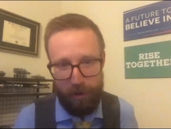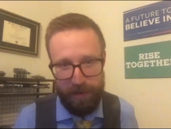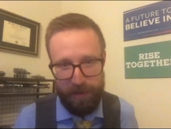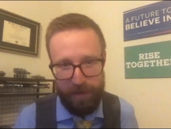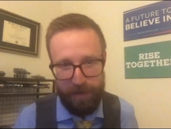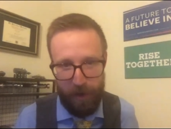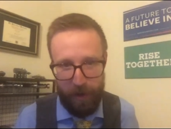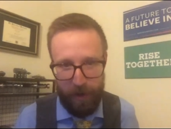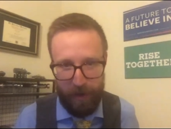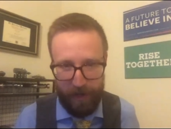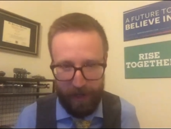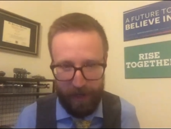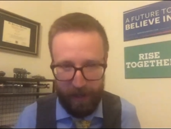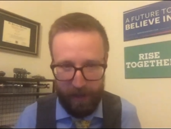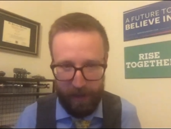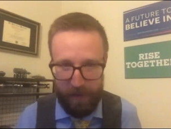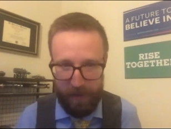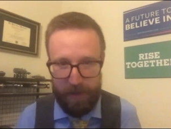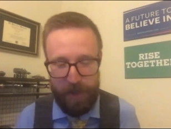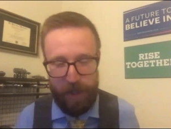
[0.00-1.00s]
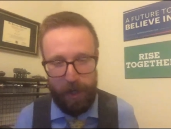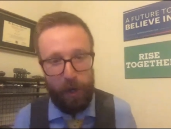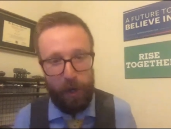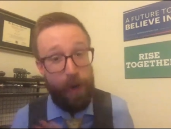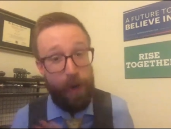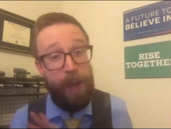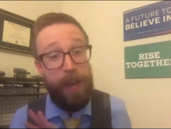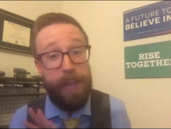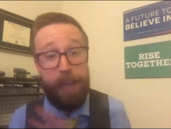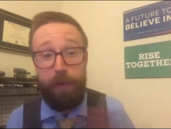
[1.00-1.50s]
and volunteers.
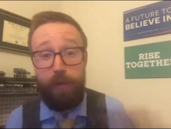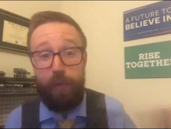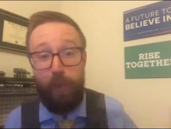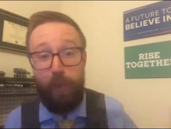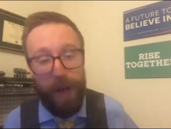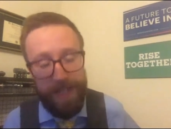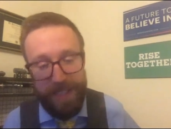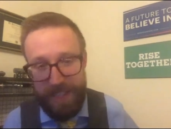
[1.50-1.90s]
So you've won